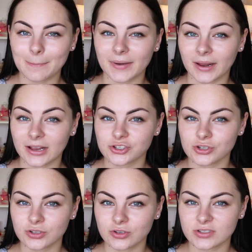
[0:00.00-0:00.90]
but I do
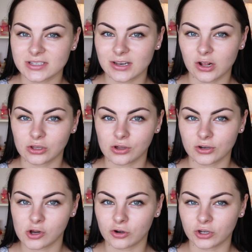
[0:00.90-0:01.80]
use it a
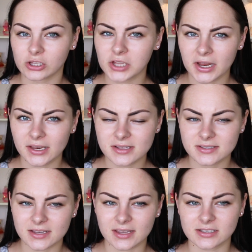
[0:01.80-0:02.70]
lot on
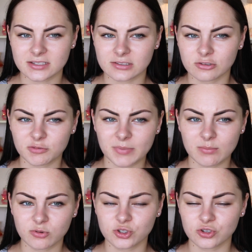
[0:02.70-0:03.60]
clients, and a lot of
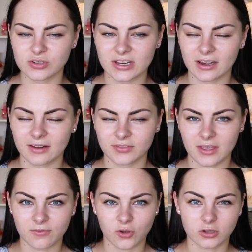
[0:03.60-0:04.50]
people do need it if
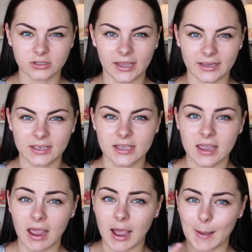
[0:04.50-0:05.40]
they've got like
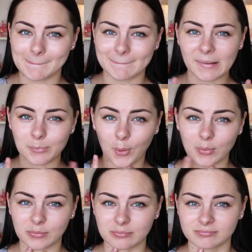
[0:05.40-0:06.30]

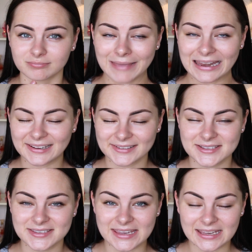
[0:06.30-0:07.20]
problematic
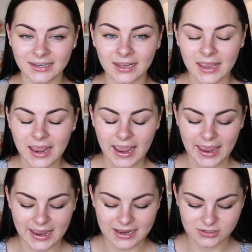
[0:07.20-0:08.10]
skin.
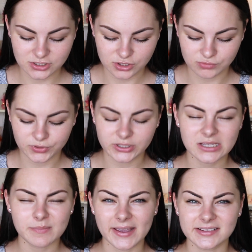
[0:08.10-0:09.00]
And
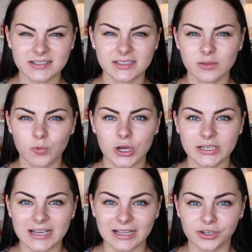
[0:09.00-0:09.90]
really basically
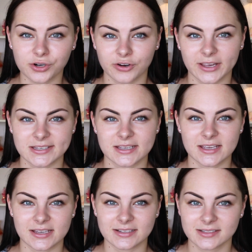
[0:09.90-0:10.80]
what color correcting
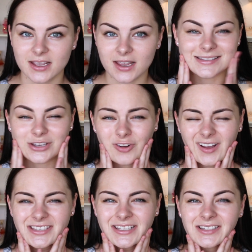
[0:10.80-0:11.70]
is
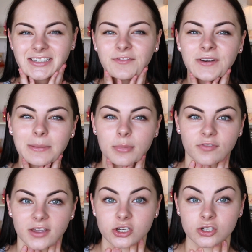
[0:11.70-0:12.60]
correcting different
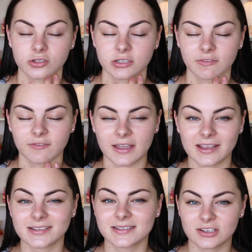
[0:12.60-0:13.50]
imperfections on your
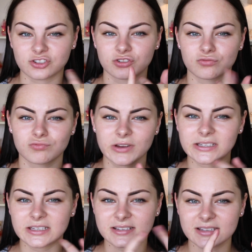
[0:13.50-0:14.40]
face, such as
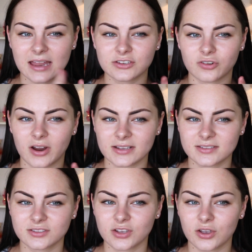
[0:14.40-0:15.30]
redness, under eye
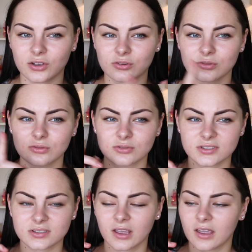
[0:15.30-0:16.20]

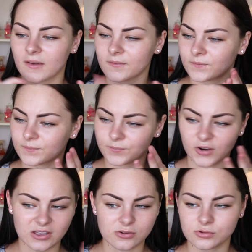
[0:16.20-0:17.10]
circles,
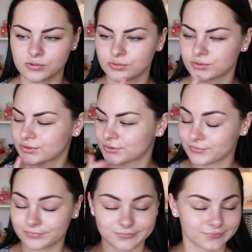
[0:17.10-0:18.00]
freckles,
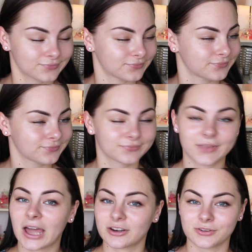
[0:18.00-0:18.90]

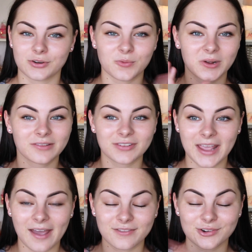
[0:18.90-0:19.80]
I don't know, whatever
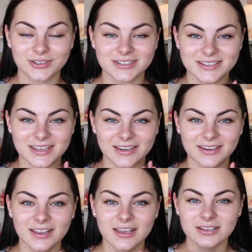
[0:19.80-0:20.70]
you have on your
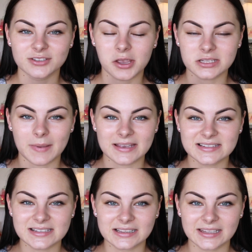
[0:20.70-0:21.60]
skin. So it's
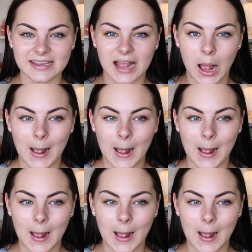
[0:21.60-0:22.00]
basically